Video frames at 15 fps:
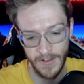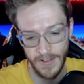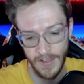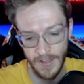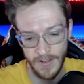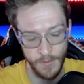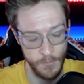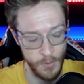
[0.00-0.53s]
Okay,
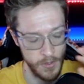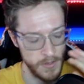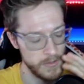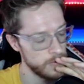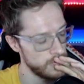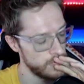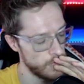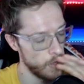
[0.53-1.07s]
come on.
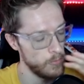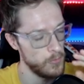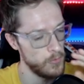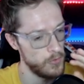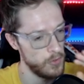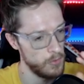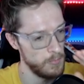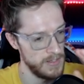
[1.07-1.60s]
Don't
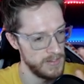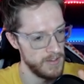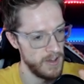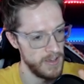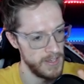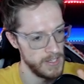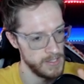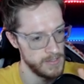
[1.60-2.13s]
do me
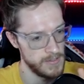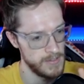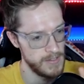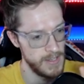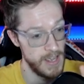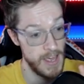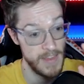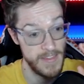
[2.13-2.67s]
dirty.
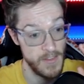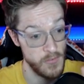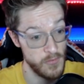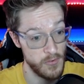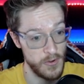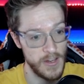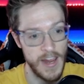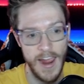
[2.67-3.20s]
There's
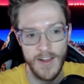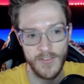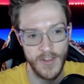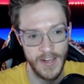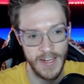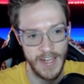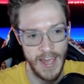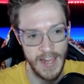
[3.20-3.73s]
3 cats I
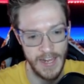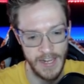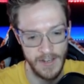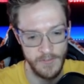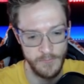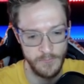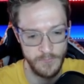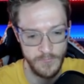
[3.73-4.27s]
can get here.
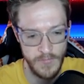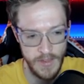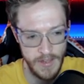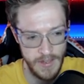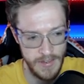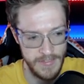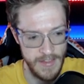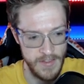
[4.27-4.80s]

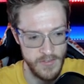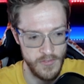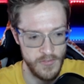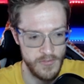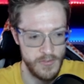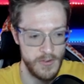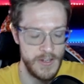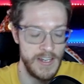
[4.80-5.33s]
There's
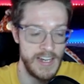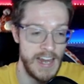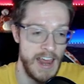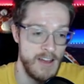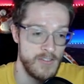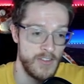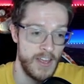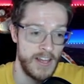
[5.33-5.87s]
3
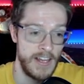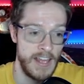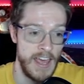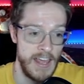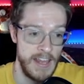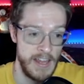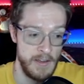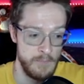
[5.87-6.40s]
cats I can get
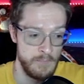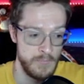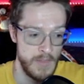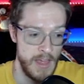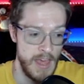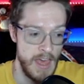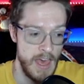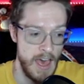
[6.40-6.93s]
here.
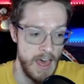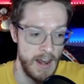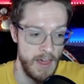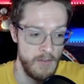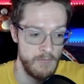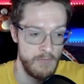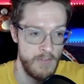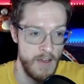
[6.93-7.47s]
And
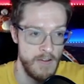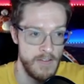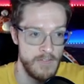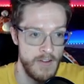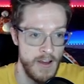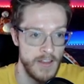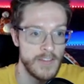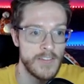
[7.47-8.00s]
I'm very,
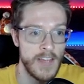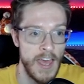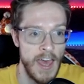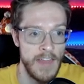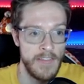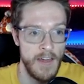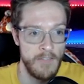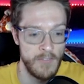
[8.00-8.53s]
very
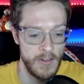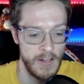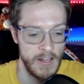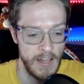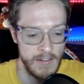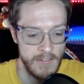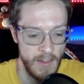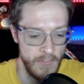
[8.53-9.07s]
scared that I'm going to
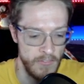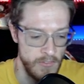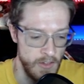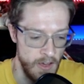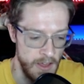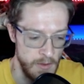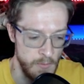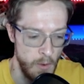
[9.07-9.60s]
get done
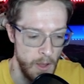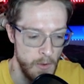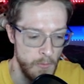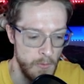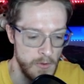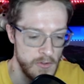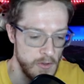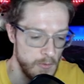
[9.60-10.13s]
dirty. What I
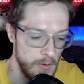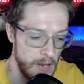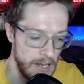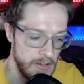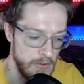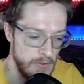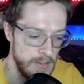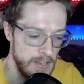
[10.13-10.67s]
always do when I
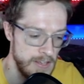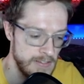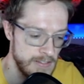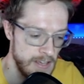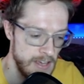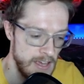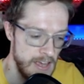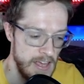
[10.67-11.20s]
do these
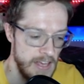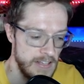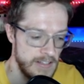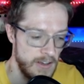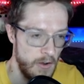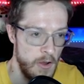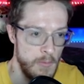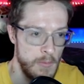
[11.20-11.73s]
is
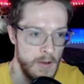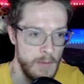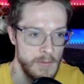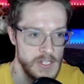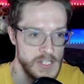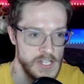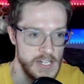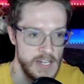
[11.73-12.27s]
I'll open up a
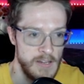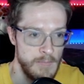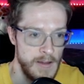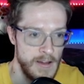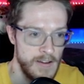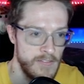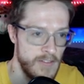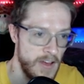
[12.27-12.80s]
cheeky
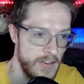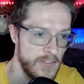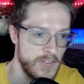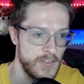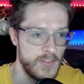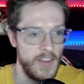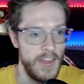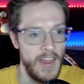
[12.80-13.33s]
Mirrorverse
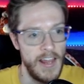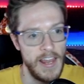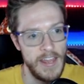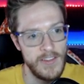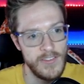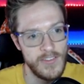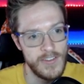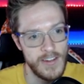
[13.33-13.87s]
tier
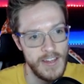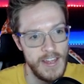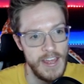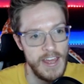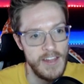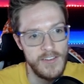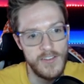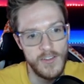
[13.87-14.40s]
list
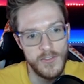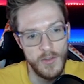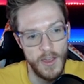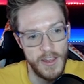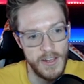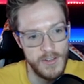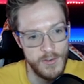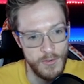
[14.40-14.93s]
just so I
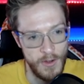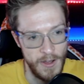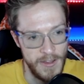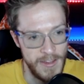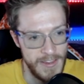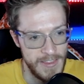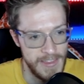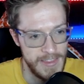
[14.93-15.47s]
can try
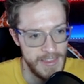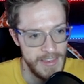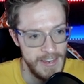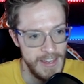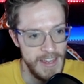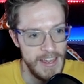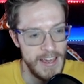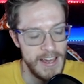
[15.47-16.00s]

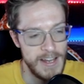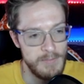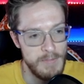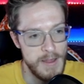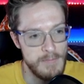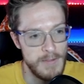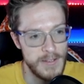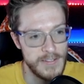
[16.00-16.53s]
and
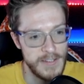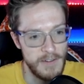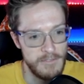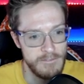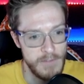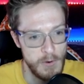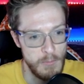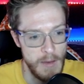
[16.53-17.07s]
make myself
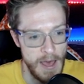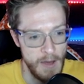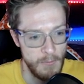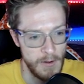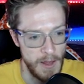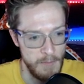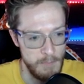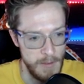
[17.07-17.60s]
feel better
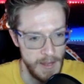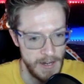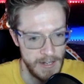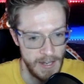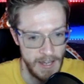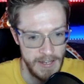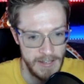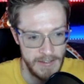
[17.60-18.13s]
when I pick,
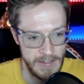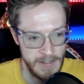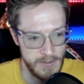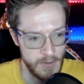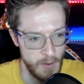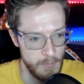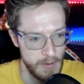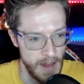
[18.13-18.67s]
like, the
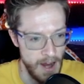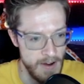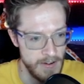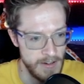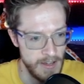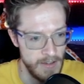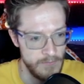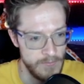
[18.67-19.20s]
top
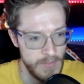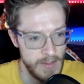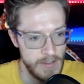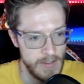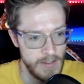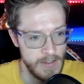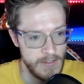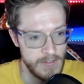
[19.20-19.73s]
character.
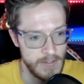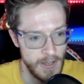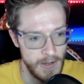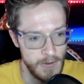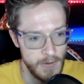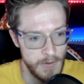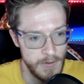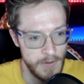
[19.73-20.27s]

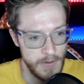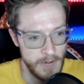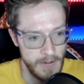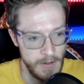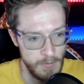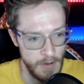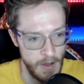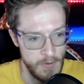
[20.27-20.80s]
So,
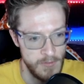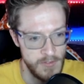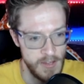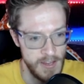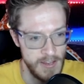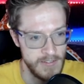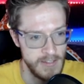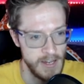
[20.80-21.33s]
here we go.
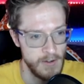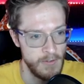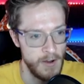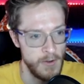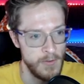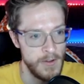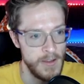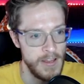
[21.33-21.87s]
Tier
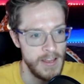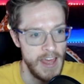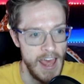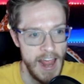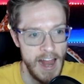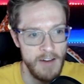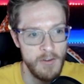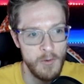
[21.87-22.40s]
0.
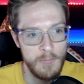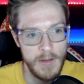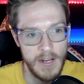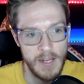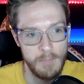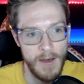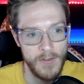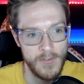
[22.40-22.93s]
Ariel,
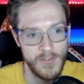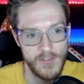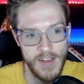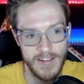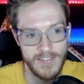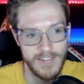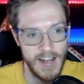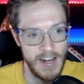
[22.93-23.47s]
Mickey Mouse,
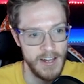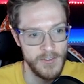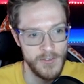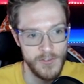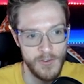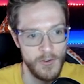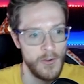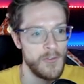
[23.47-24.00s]
Jack Skeleton,
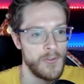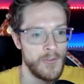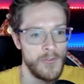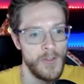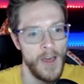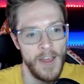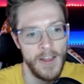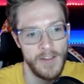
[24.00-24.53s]
Scrooge, or
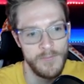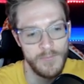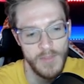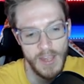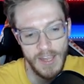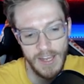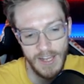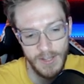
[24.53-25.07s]
Zerg
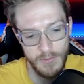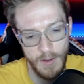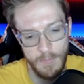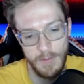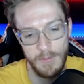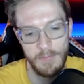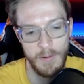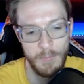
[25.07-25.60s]
is where
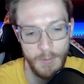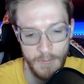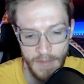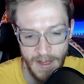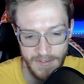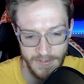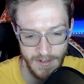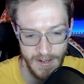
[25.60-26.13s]
people have put
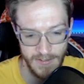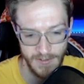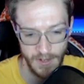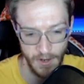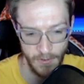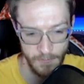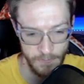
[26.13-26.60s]
that. So, let's go.